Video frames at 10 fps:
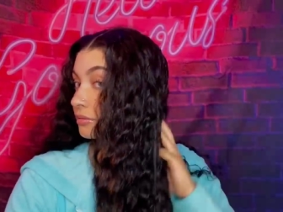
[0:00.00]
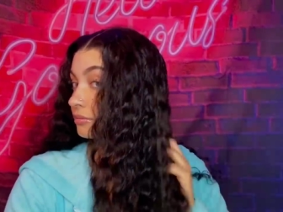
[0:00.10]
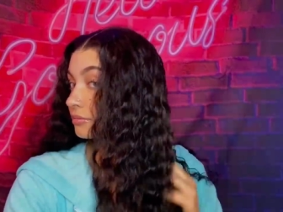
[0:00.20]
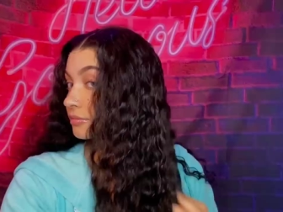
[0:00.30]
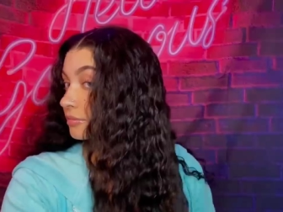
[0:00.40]

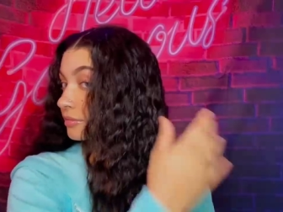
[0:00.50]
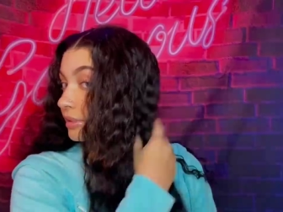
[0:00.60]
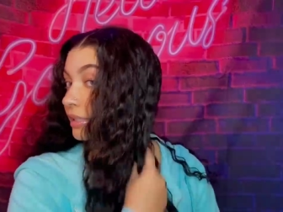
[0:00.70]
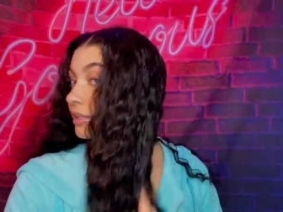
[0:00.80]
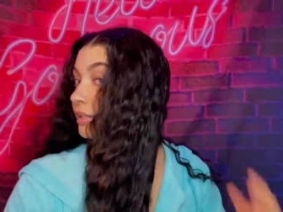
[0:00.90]
Mmm.
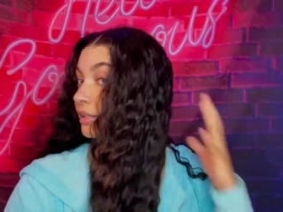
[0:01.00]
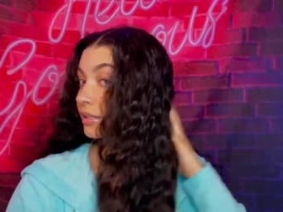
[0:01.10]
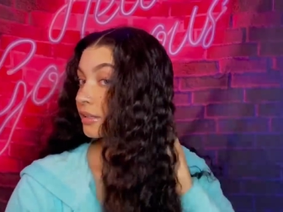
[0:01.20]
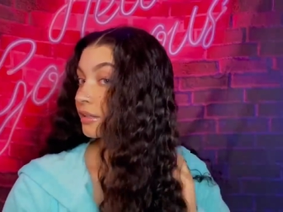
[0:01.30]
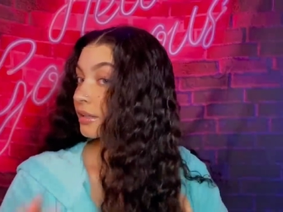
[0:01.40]

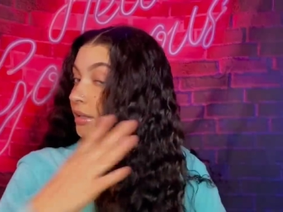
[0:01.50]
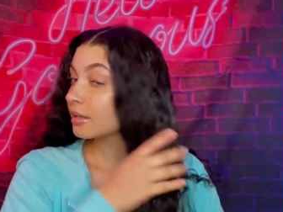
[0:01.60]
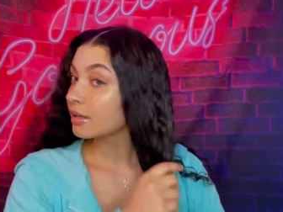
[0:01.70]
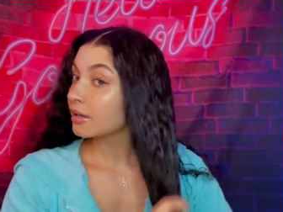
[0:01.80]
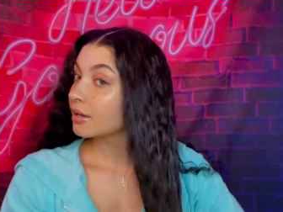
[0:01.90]

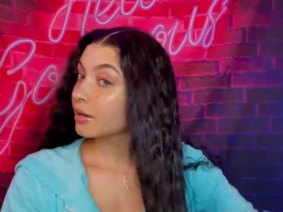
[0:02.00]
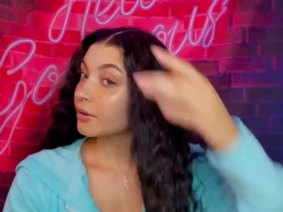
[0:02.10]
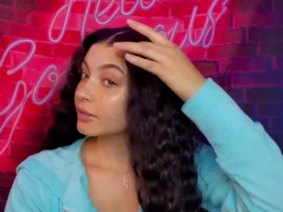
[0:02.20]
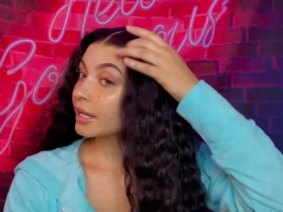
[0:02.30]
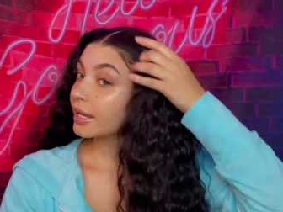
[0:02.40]

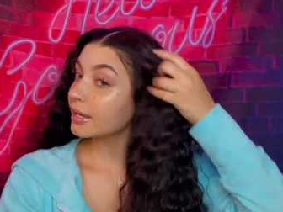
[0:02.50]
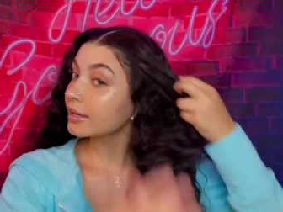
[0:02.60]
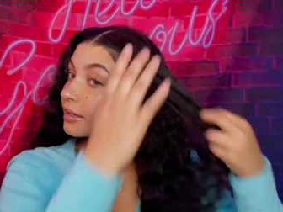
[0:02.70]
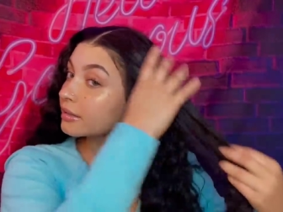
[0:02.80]
Okay.